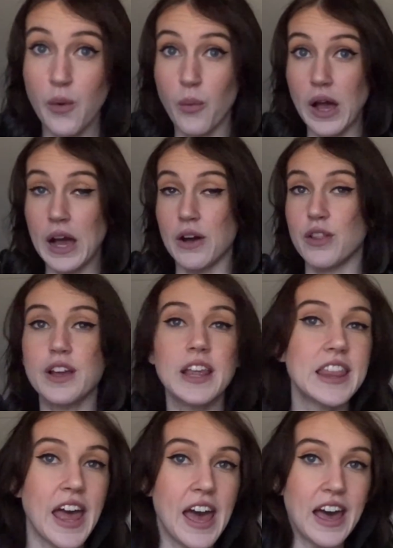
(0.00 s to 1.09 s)
Wow, look
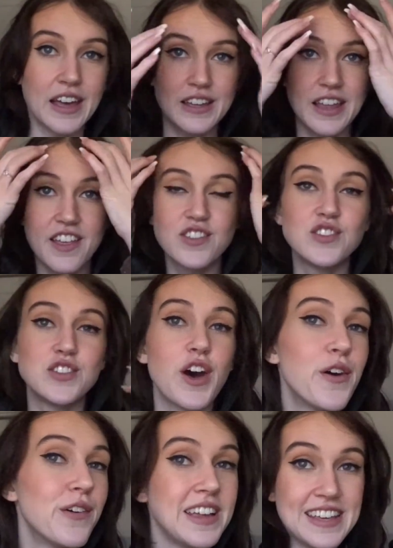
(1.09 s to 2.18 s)
at that.
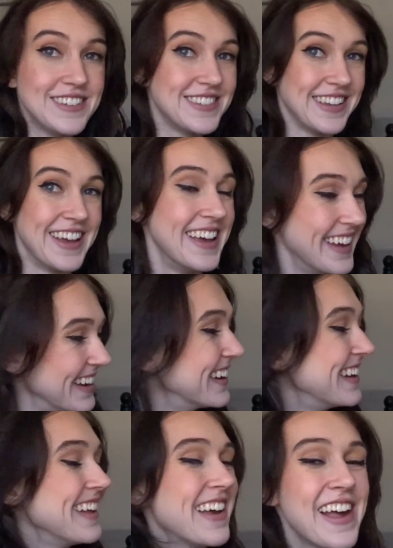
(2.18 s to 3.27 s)
So easy.
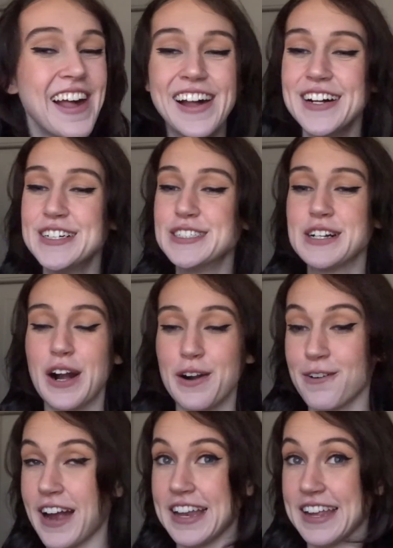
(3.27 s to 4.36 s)

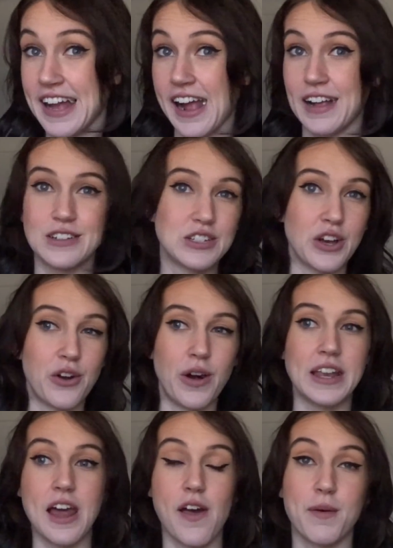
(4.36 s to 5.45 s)
Alrighty guys,
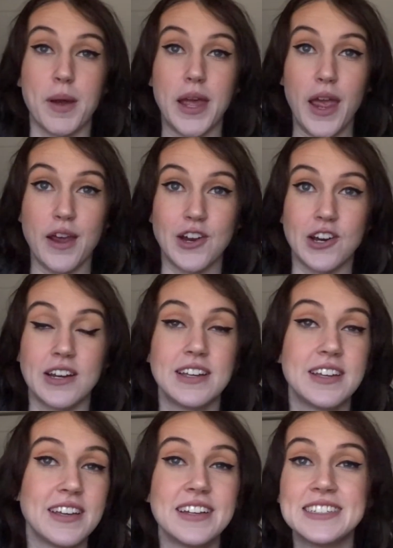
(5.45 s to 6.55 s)
so now that my
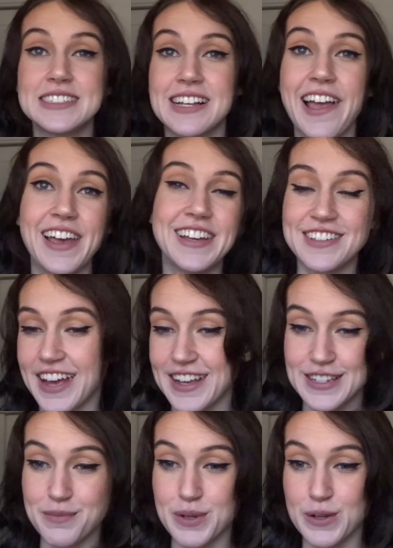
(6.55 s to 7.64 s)
hair is
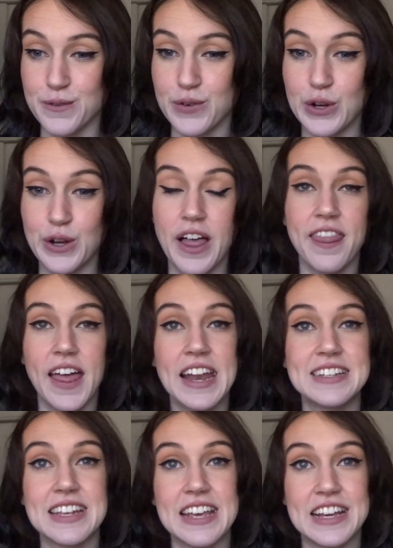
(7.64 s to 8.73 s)
nice and beautiful, that
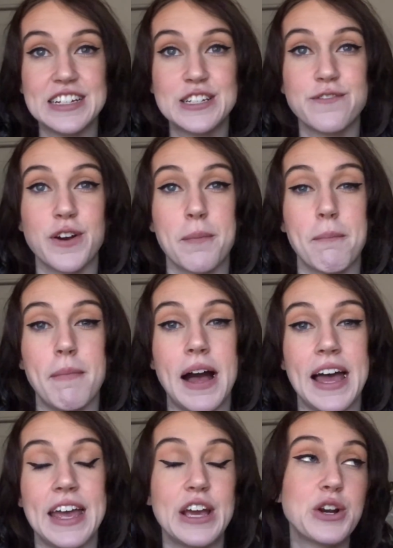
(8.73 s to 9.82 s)
is it for
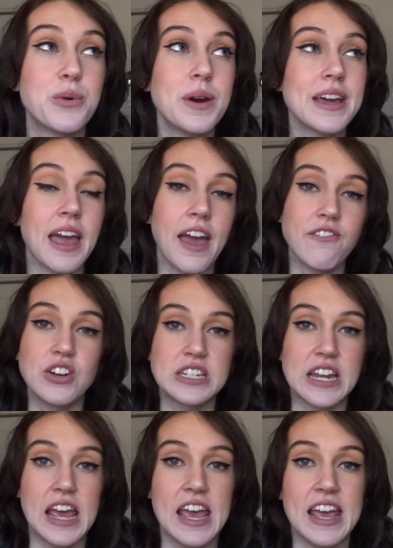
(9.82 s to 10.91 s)
my quick
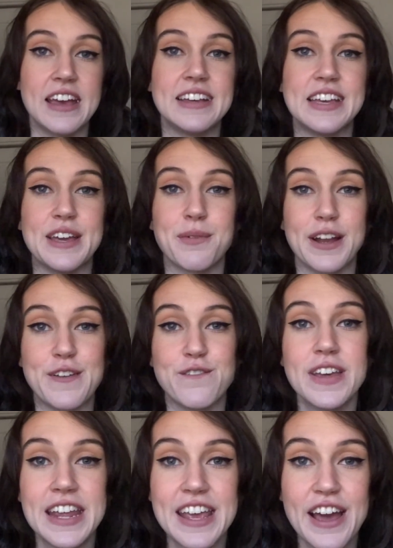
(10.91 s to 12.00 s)
everyday get ready
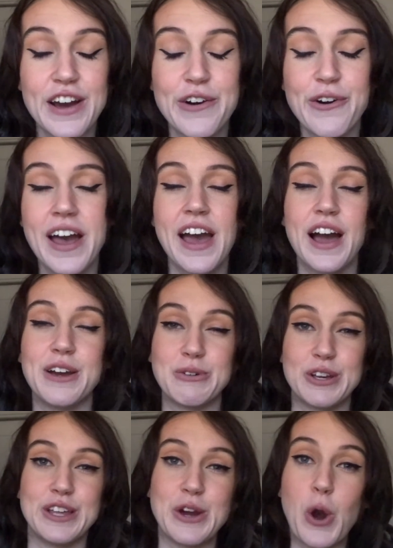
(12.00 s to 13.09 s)
video. I
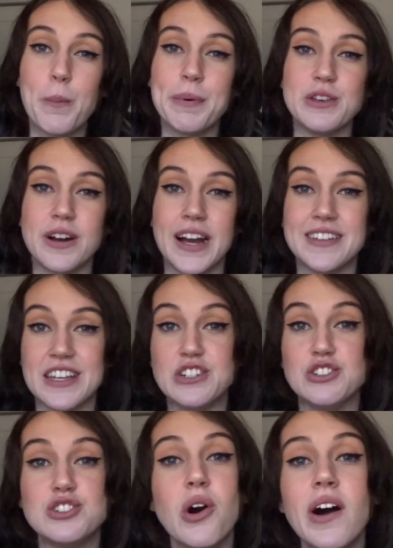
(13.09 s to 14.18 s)
really hope you guys
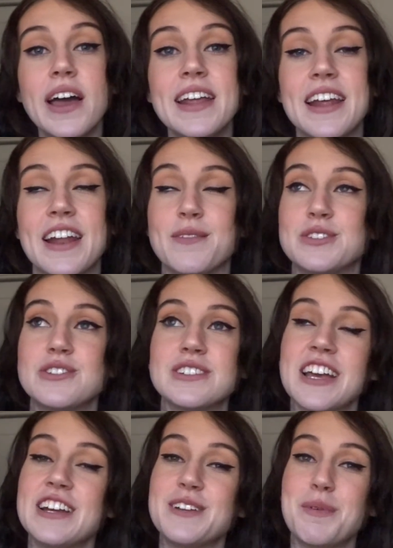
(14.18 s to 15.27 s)
enjoyed and I'm so
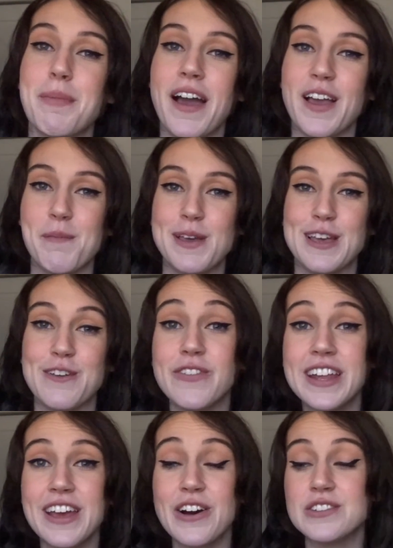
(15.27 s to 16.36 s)
excited to be back and making
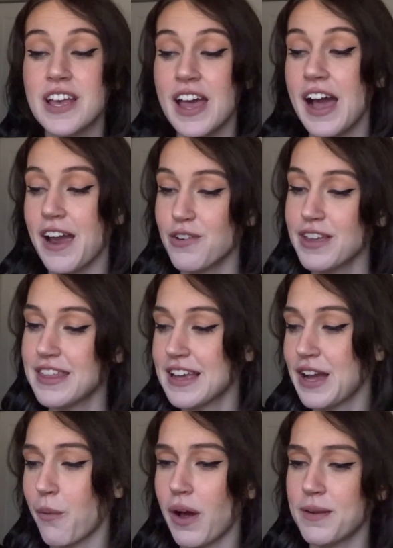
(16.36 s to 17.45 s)
videos. I really think
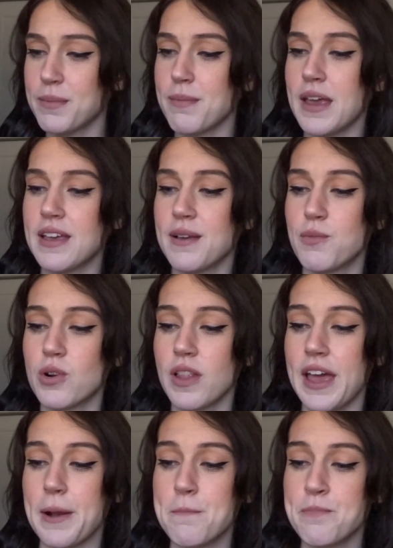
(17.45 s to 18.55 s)
I wanna be making more
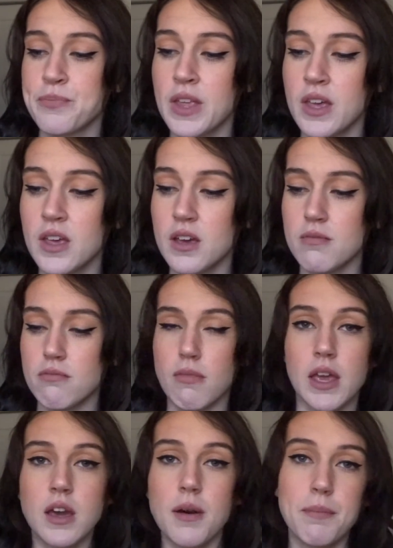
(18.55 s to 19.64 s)
like
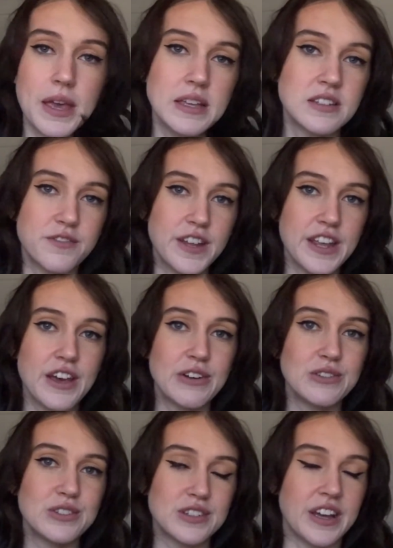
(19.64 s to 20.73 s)
makeup based
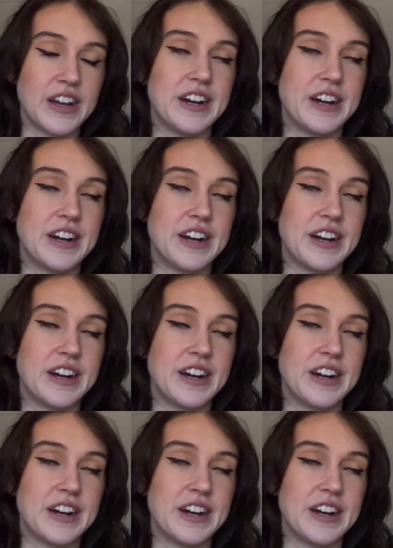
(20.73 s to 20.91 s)
videos.